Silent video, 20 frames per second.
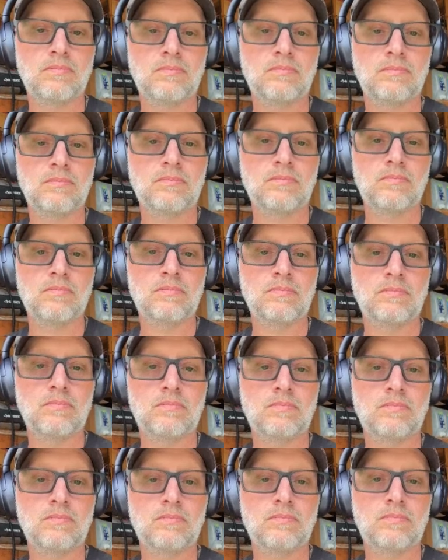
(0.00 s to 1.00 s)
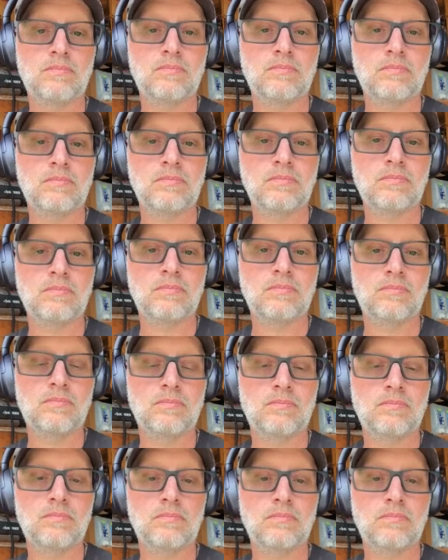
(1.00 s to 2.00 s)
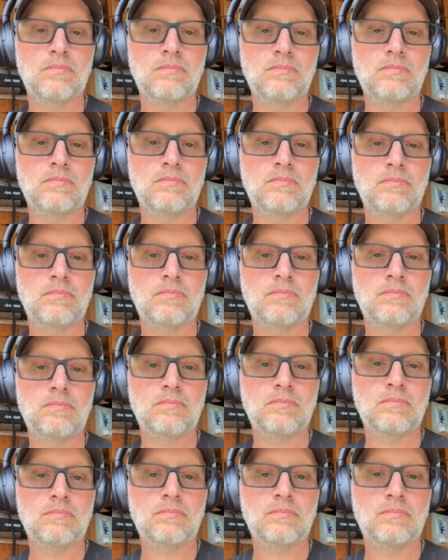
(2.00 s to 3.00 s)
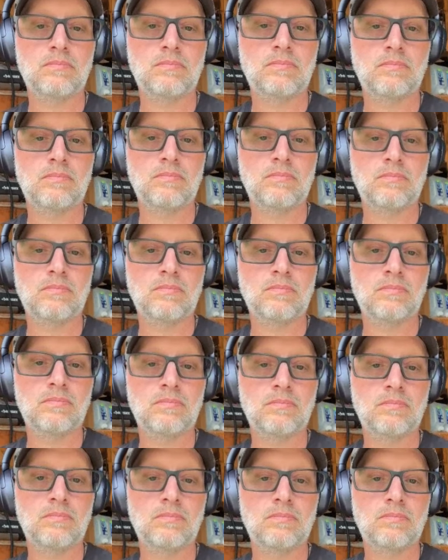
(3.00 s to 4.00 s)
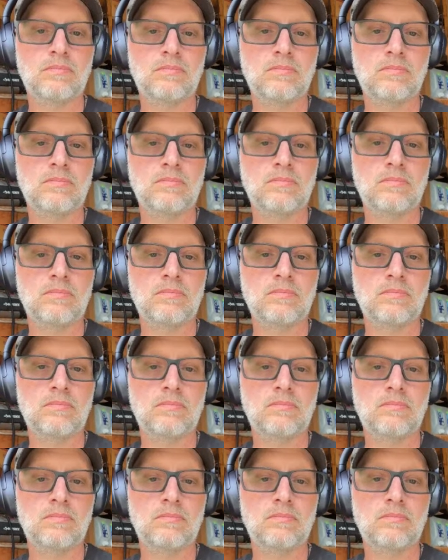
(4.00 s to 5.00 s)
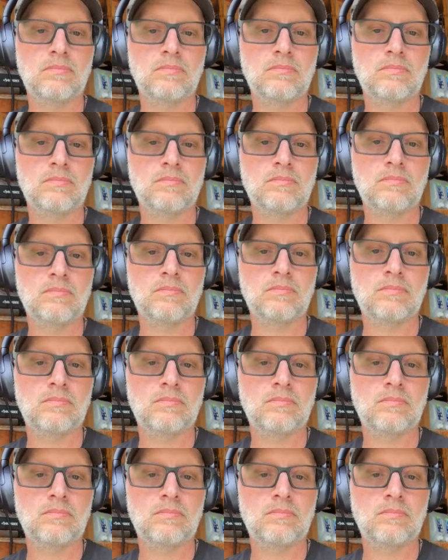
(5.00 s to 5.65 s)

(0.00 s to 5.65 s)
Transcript: No words are spoken by the person on screen.